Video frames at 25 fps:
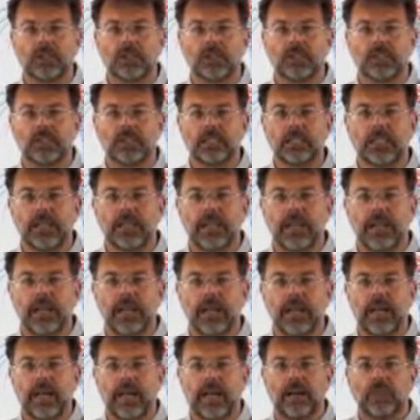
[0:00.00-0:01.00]
You can see
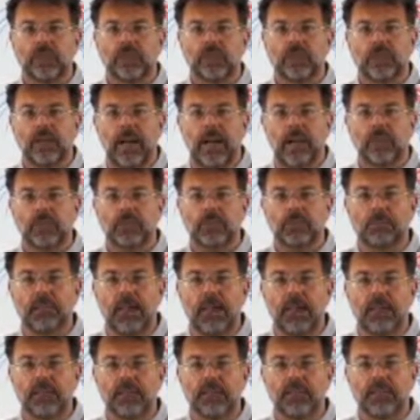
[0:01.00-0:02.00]
every time it
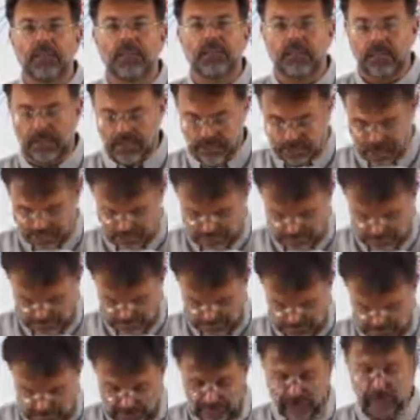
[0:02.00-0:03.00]
pulses, and I hope
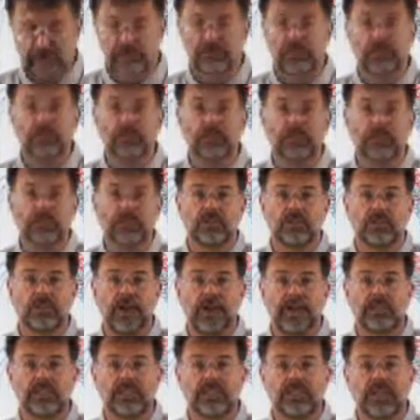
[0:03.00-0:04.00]
my microphone
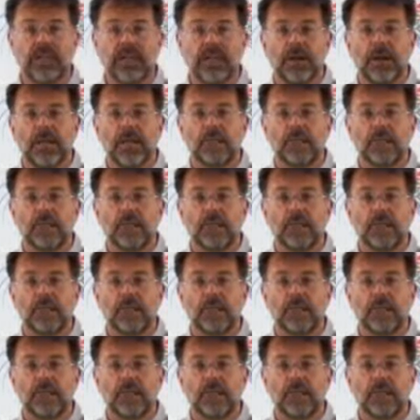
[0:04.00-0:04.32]
survives,